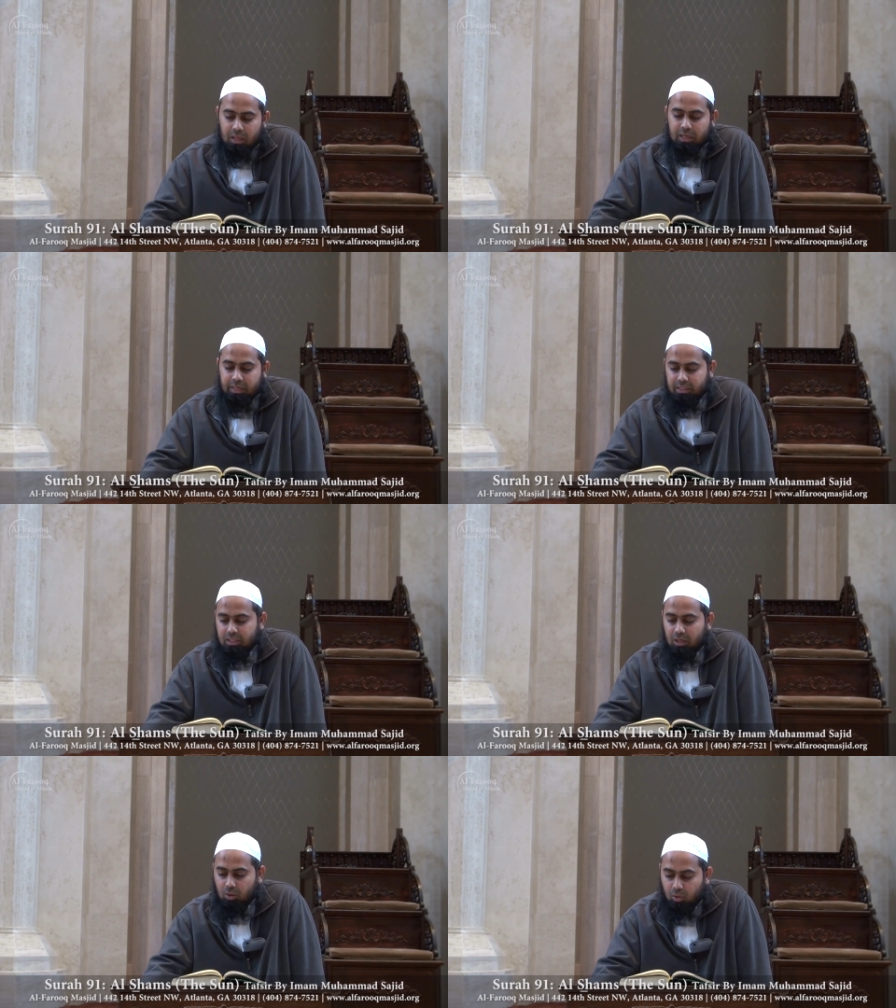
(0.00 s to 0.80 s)
He is
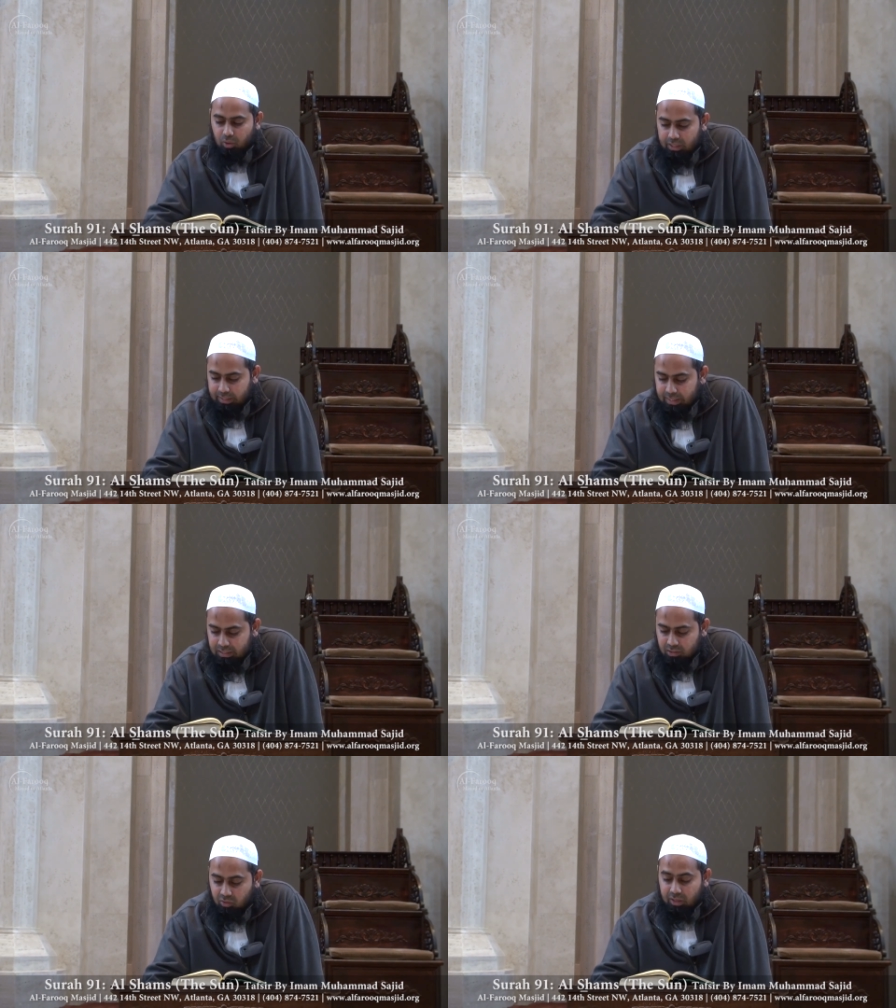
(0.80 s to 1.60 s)
the Lord, He
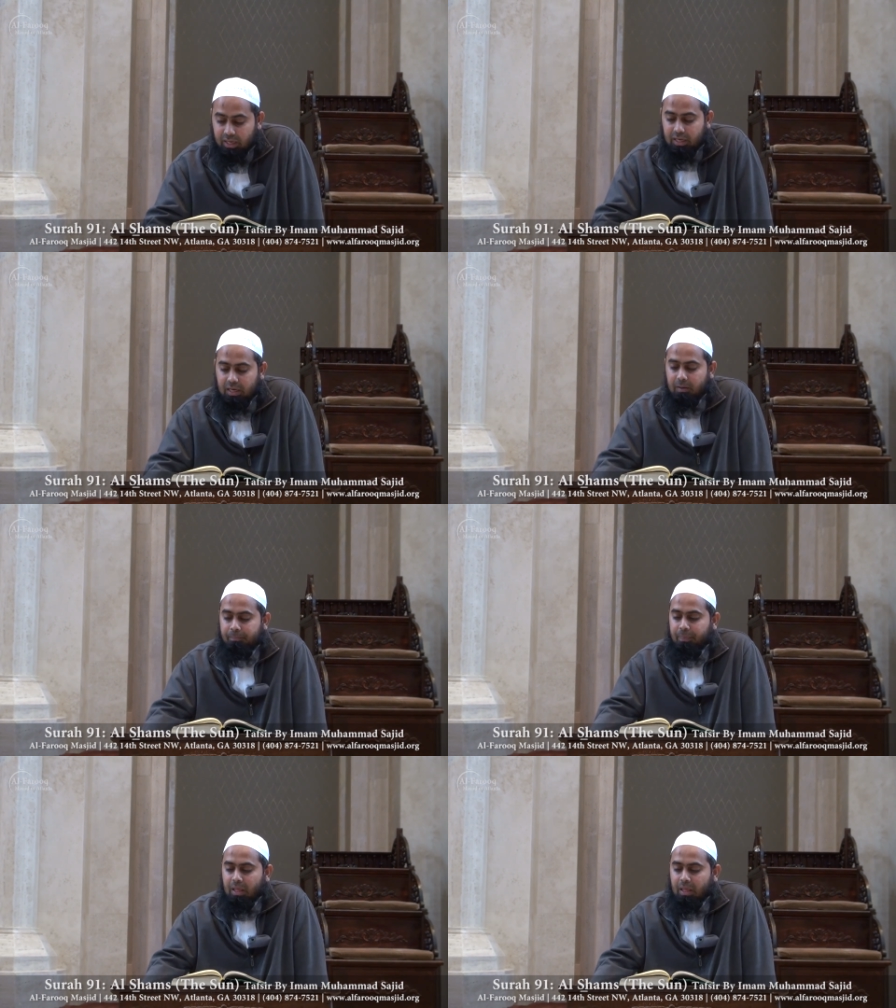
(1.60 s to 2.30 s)
has created